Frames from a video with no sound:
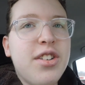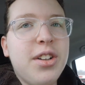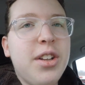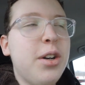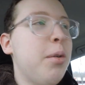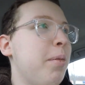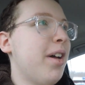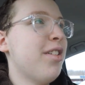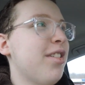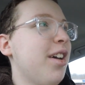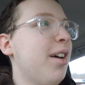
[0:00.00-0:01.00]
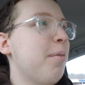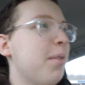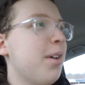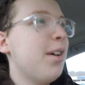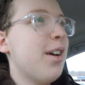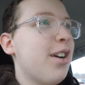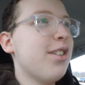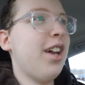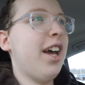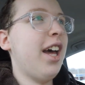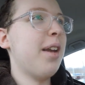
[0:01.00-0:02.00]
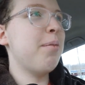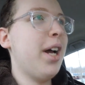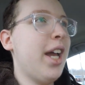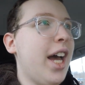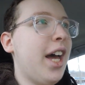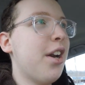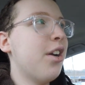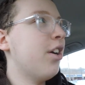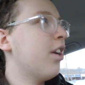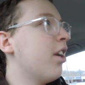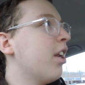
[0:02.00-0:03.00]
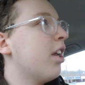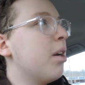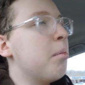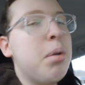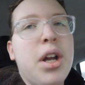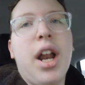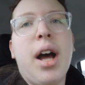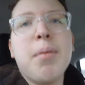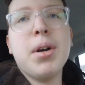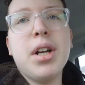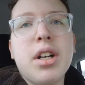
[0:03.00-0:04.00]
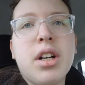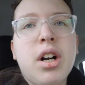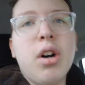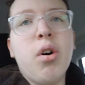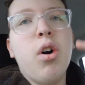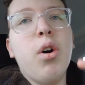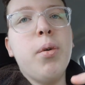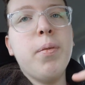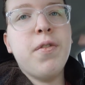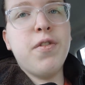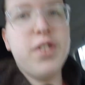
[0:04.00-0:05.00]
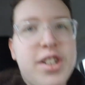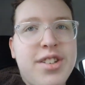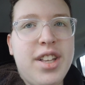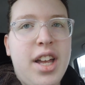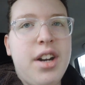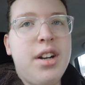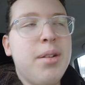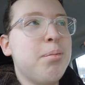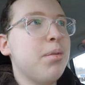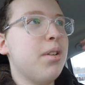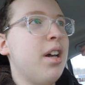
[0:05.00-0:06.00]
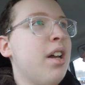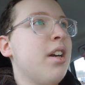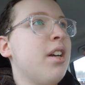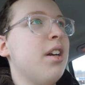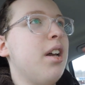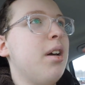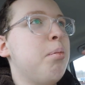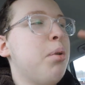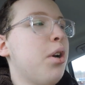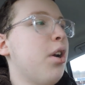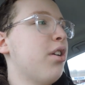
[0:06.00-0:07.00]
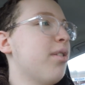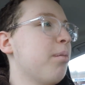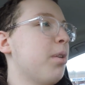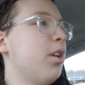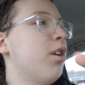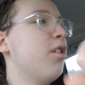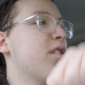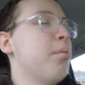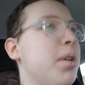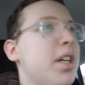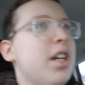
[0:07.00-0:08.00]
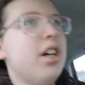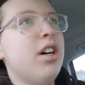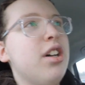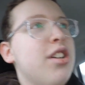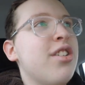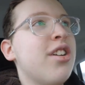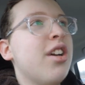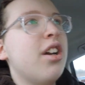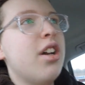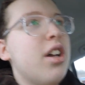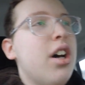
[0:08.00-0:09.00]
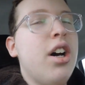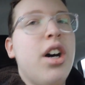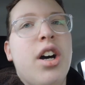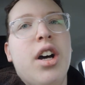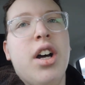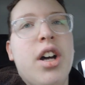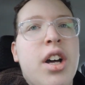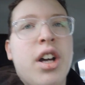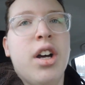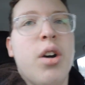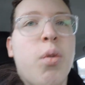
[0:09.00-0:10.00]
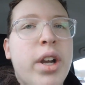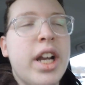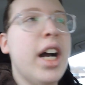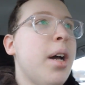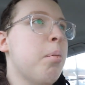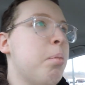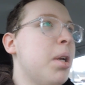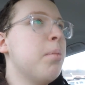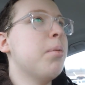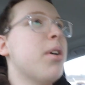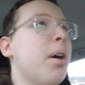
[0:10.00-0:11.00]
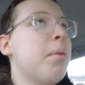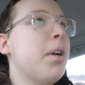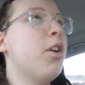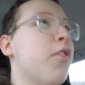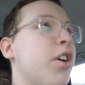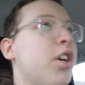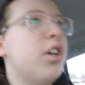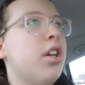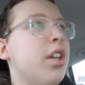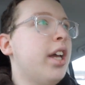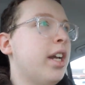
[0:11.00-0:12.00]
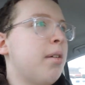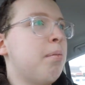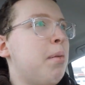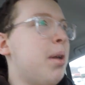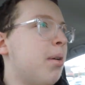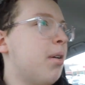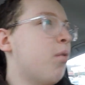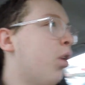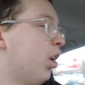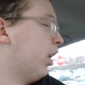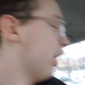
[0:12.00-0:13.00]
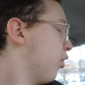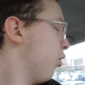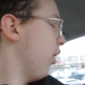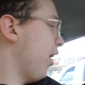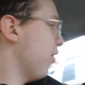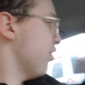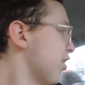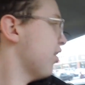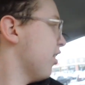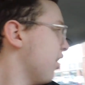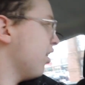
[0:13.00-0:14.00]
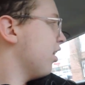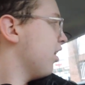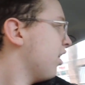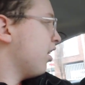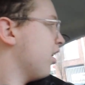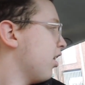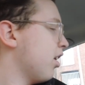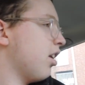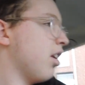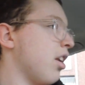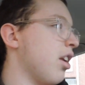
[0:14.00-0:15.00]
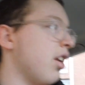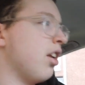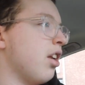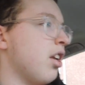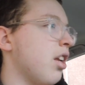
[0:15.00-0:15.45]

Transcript: is a little messed up because I had my hat on. But I'm going to go home, fix that up, and put on some clothes because uh, we got people coming over in like, may, what, like two hours? That's not right. That's